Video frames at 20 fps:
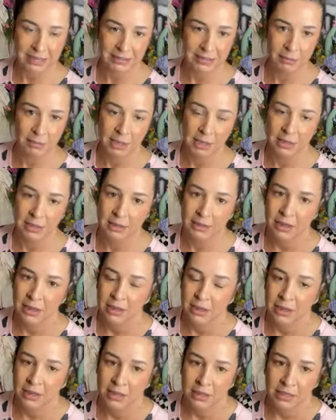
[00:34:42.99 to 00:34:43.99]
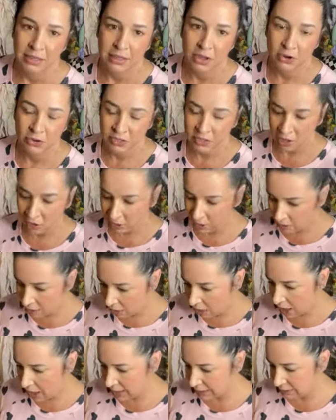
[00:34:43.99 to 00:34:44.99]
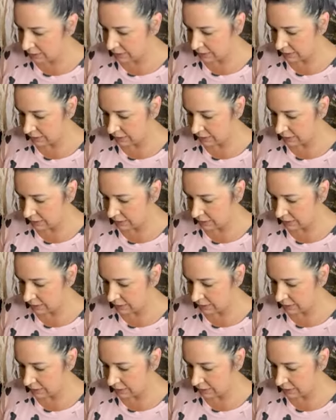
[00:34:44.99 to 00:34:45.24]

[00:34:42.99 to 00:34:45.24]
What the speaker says: I mean, there's a lot